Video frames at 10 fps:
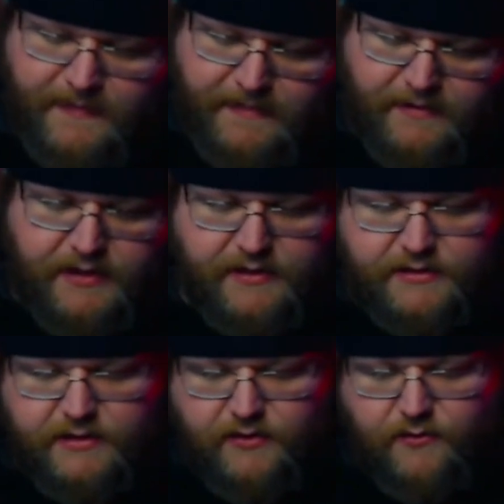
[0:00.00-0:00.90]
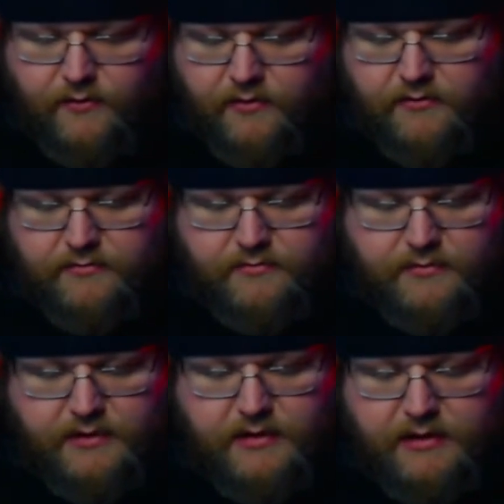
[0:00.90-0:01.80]
But yeah, this is a cool,
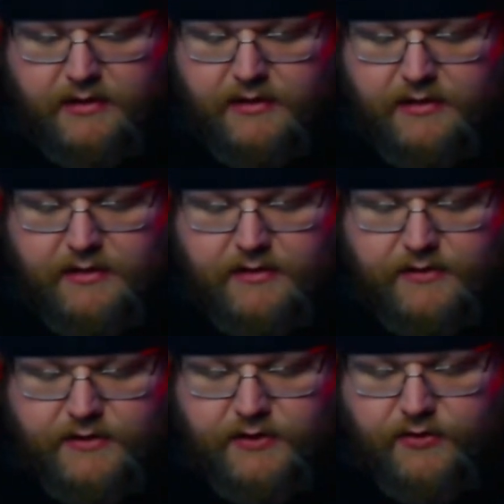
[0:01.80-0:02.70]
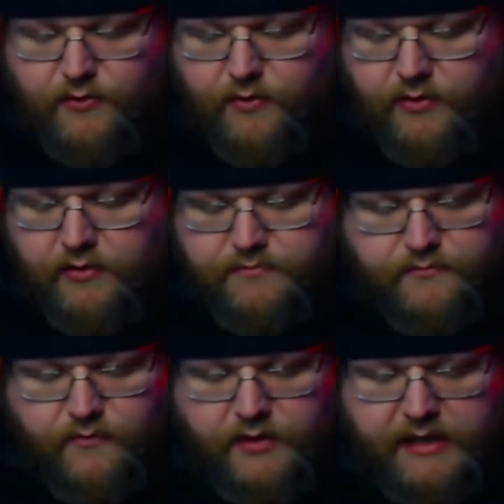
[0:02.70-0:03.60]
just a cool
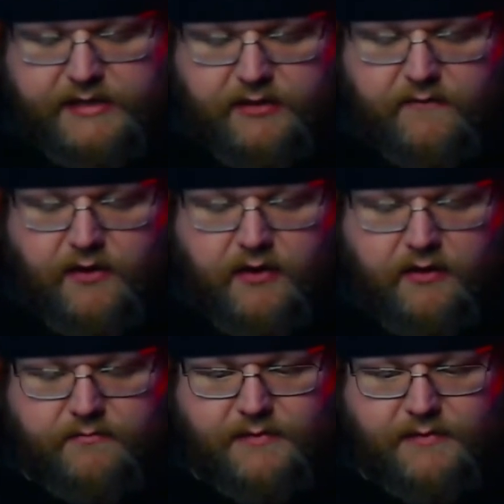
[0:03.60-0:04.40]
release overall.